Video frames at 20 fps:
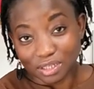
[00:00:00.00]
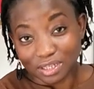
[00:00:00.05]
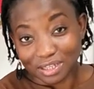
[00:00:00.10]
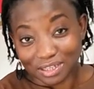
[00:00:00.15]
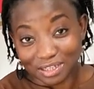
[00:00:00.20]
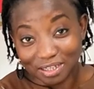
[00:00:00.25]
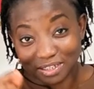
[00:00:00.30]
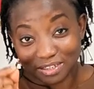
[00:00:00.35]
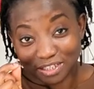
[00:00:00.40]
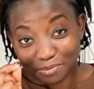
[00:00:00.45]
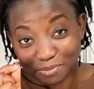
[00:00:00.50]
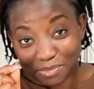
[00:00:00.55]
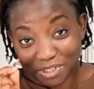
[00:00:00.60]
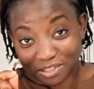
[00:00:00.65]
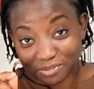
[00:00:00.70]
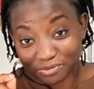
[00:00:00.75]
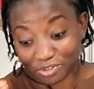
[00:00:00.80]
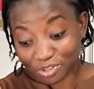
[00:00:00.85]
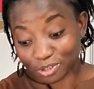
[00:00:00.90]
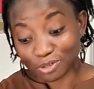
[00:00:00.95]
A little bit
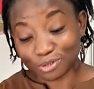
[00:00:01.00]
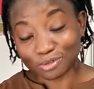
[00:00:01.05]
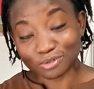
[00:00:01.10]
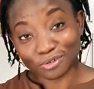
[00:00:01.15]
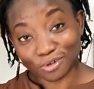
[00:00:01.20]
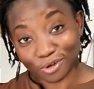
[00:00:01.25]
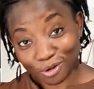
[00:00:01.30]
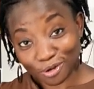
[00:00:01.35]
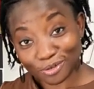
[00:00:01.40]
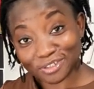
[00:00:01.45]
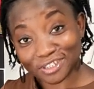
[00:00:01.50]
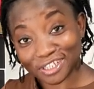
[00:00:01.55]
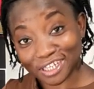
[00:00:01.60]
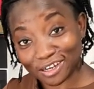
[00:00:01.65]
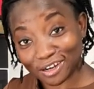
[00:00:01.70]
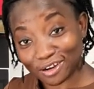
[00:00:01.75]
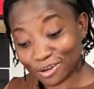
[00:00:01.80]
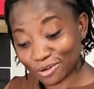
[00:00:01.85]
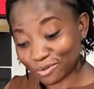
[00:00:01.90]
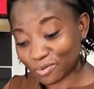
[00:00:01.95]
of salt goes a
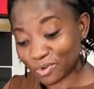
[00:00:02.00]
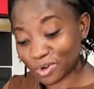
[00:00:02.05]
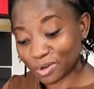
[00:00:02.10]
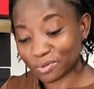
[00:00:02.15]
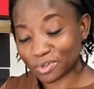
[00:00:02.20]
long way.